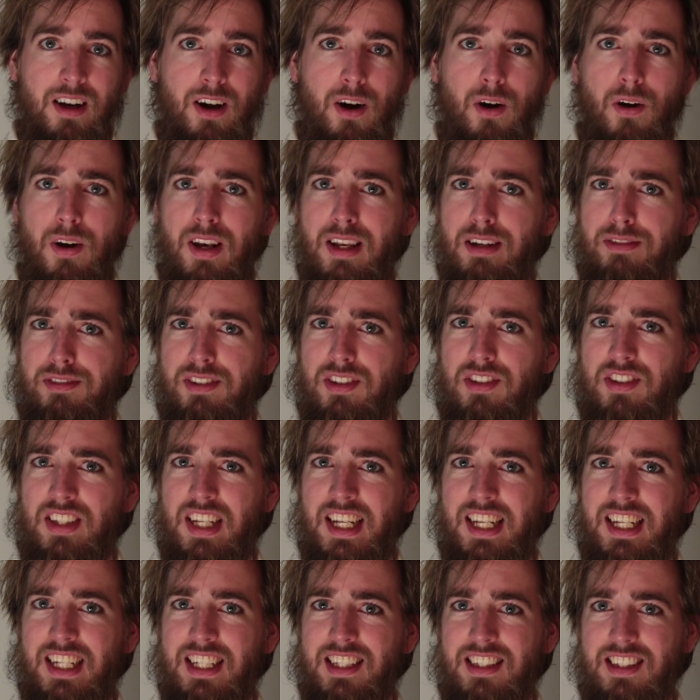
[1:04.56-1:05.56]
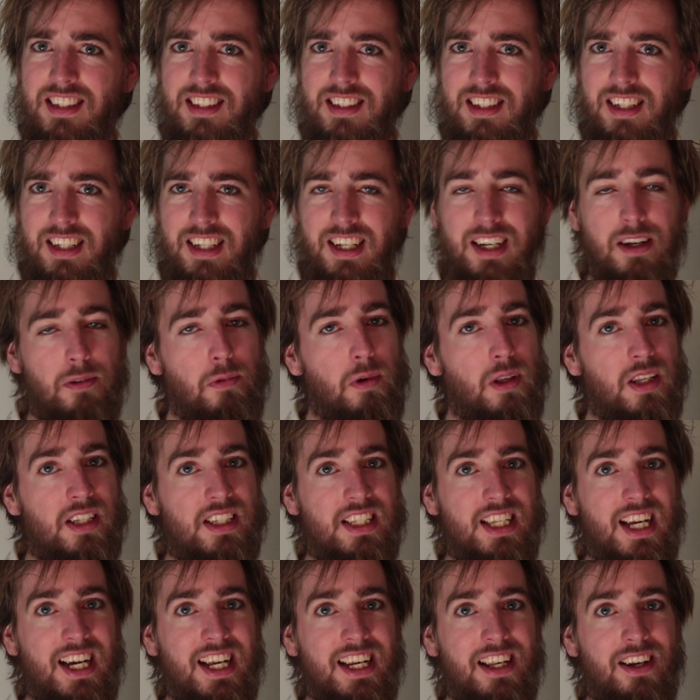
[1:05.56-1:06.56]
All left to say is, we'll
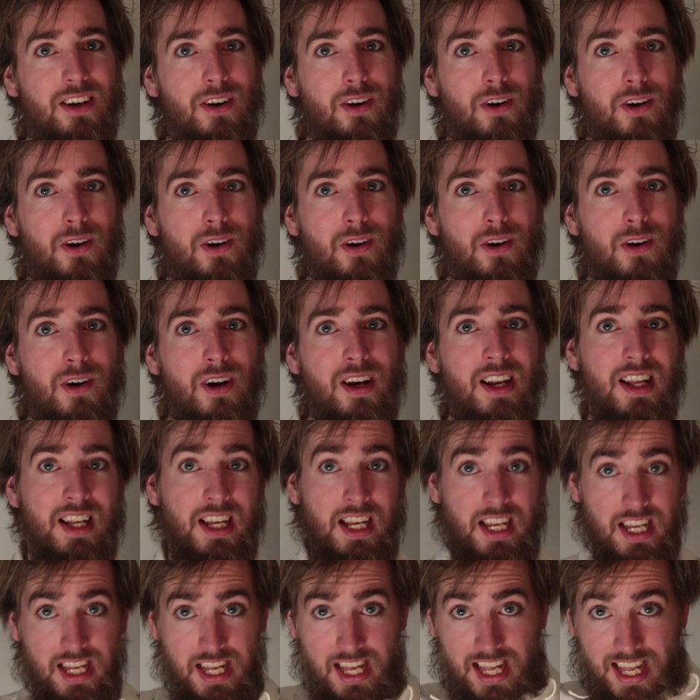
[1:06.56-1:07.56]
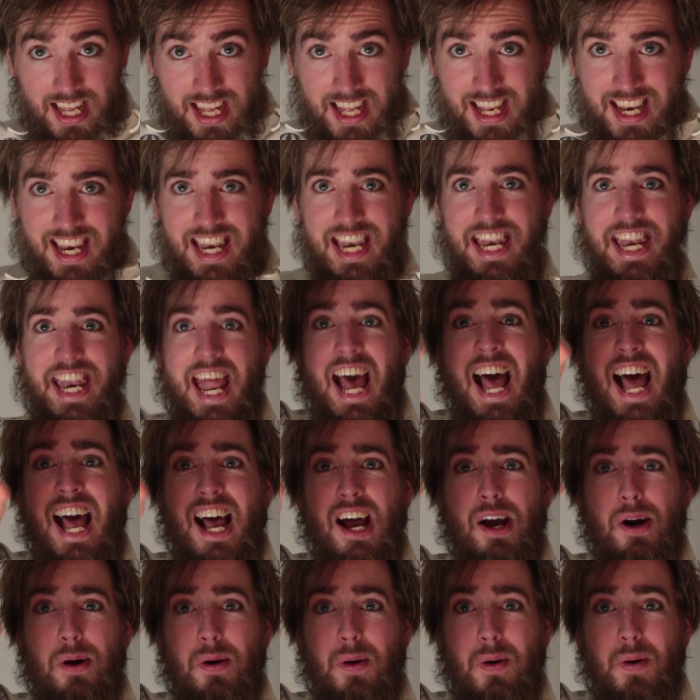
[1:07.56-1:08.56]
start it all
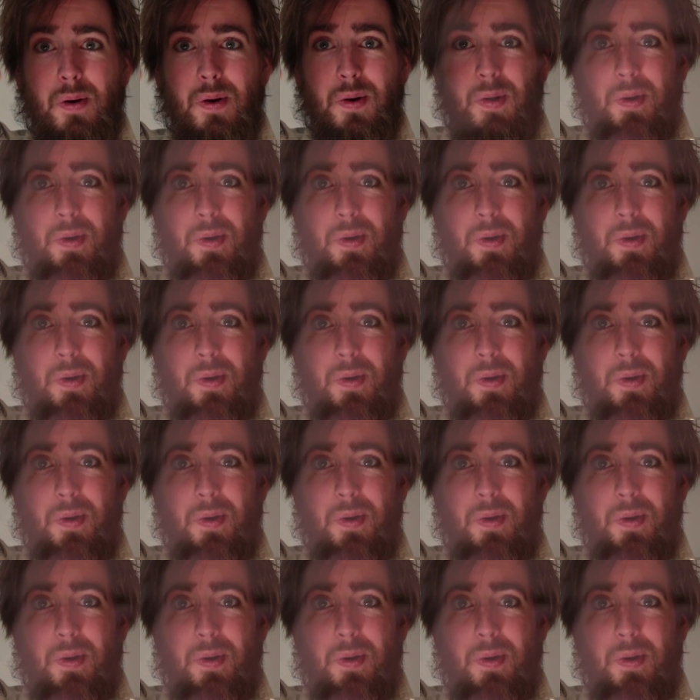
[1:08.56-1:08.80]
now!